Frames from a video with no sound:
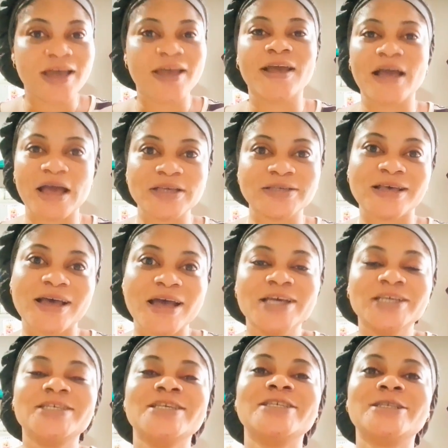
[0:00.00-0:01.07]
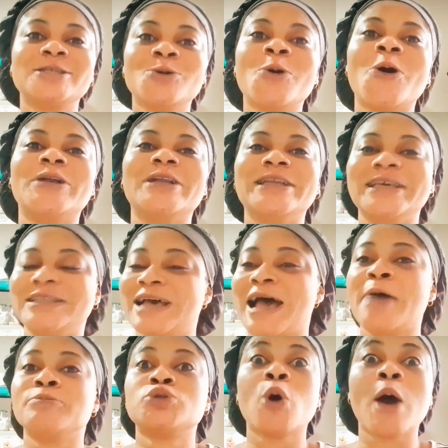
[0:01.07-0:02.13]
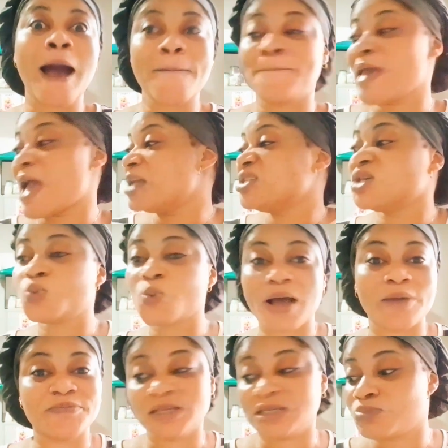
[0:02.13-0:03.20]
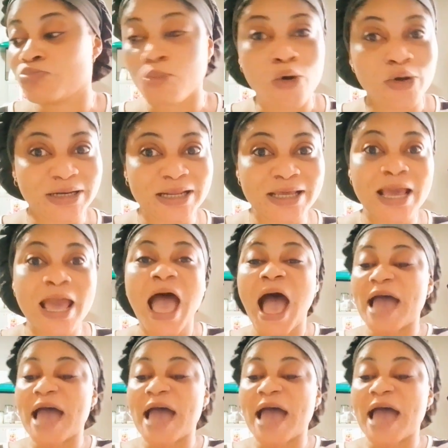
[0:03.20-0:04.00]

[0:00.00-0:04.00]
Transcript: And guys, she's still on it. I'm so happy. I just woke up this morning.